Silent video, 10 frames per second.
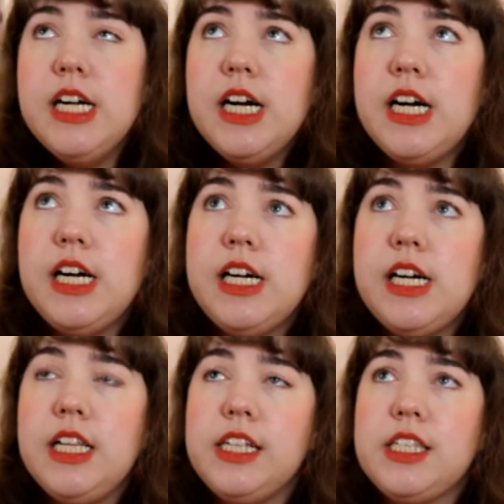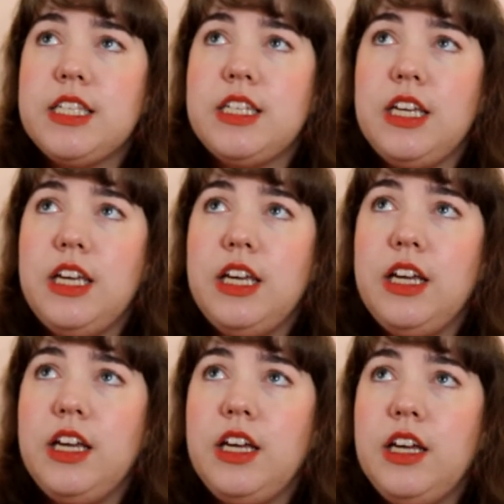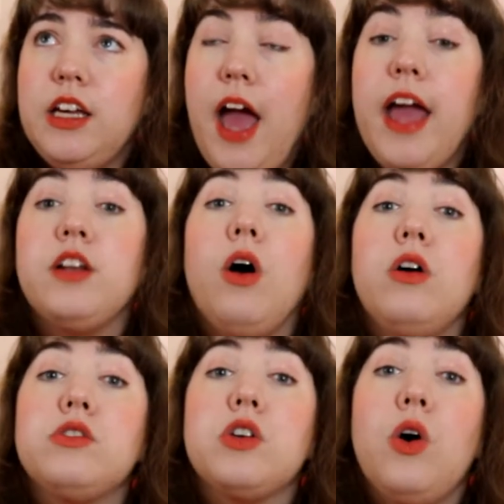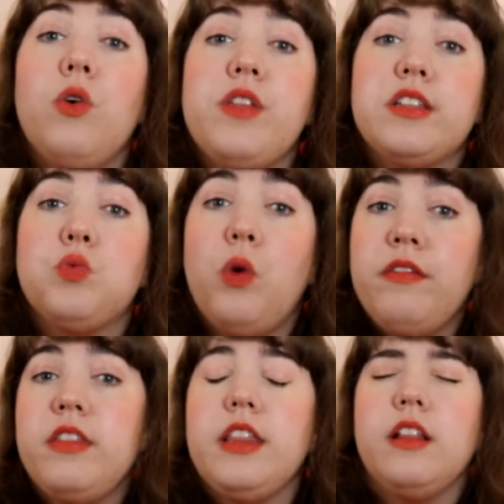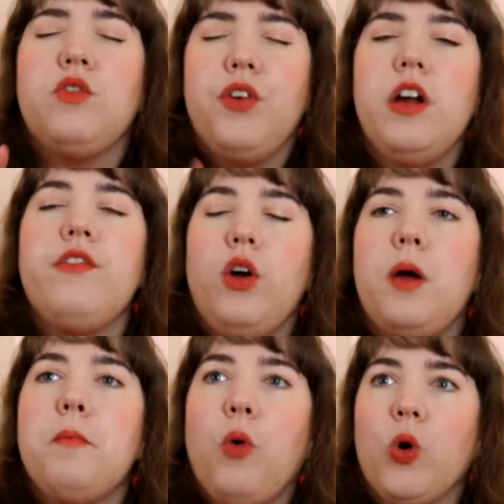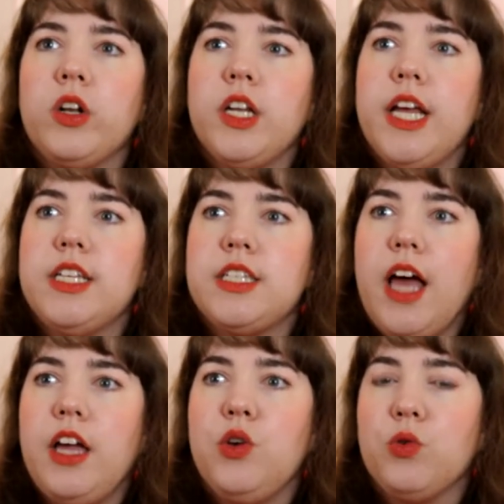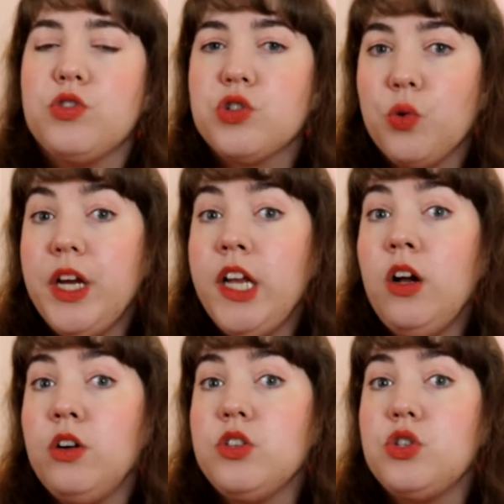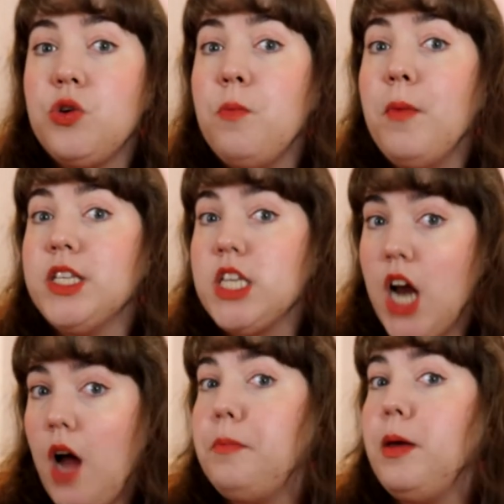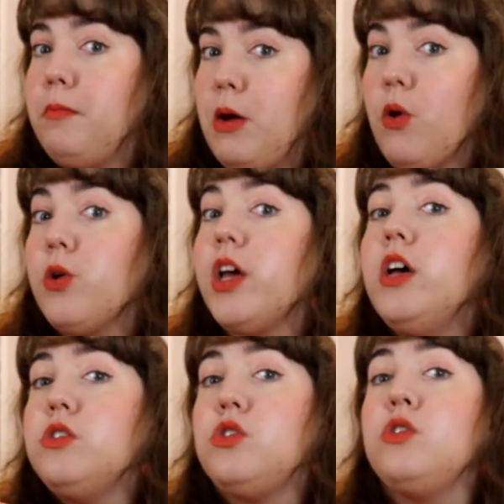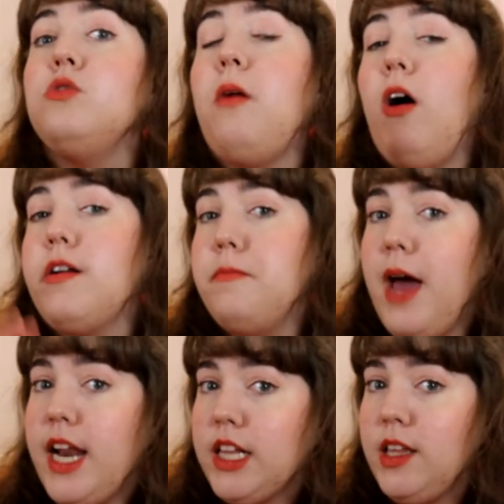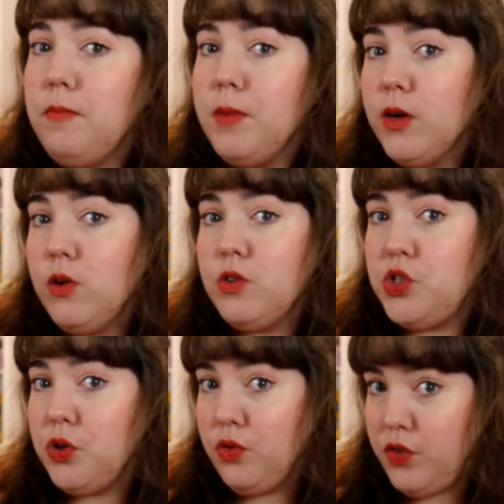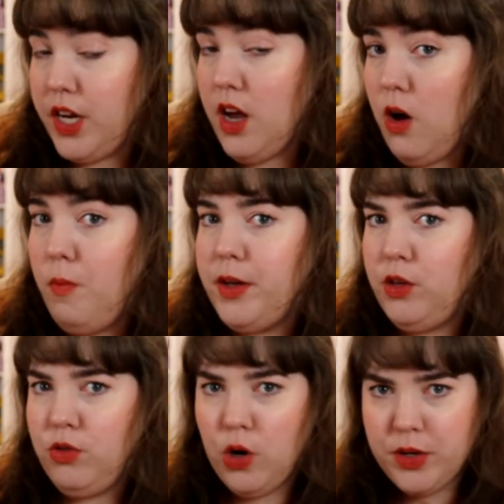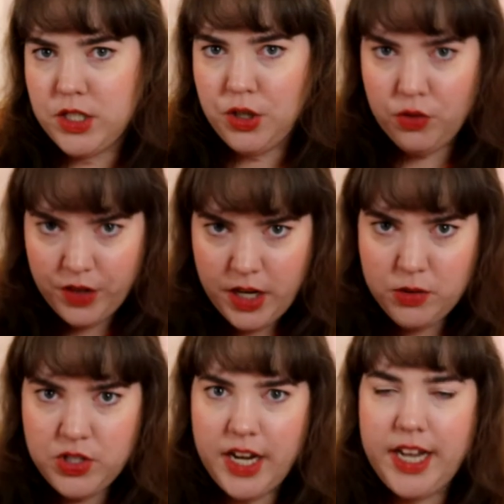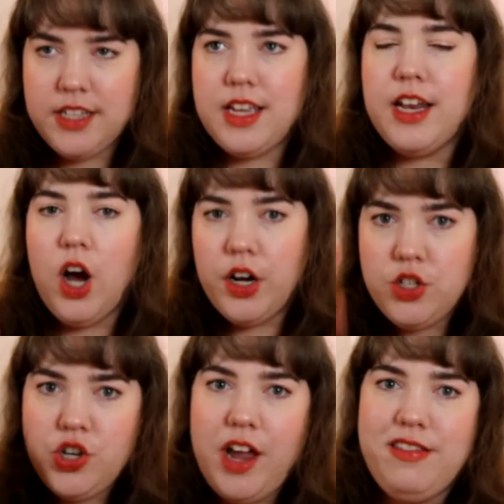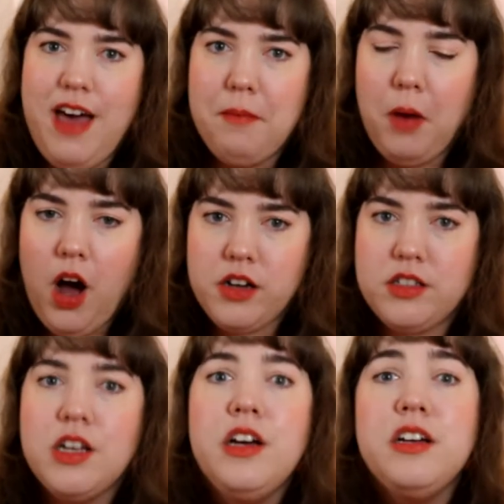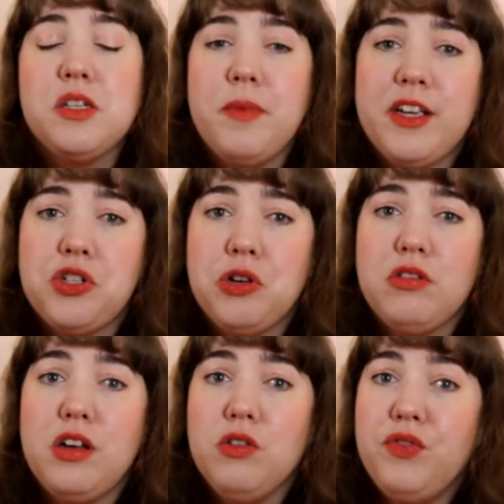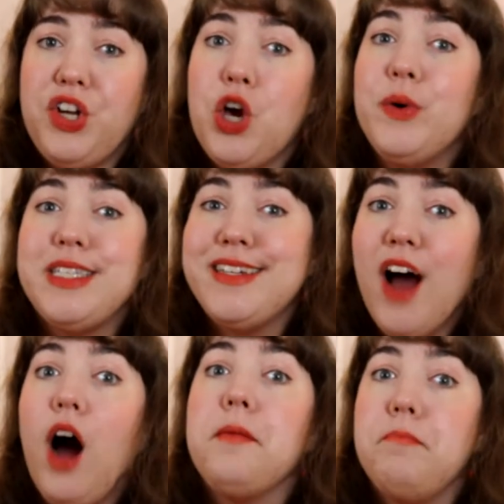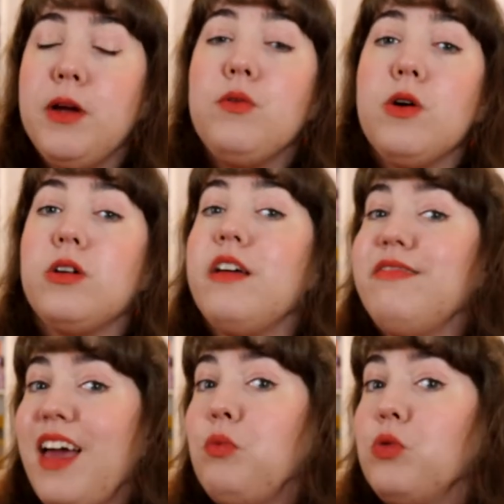Let's see. And also, that's one thing that's very, very important, is that your screen on Zoom must not be mirrored. Zoom automatically mirrors your video, but you go into your video settings and uncheck that box to make sure that your video is not mirrored, and they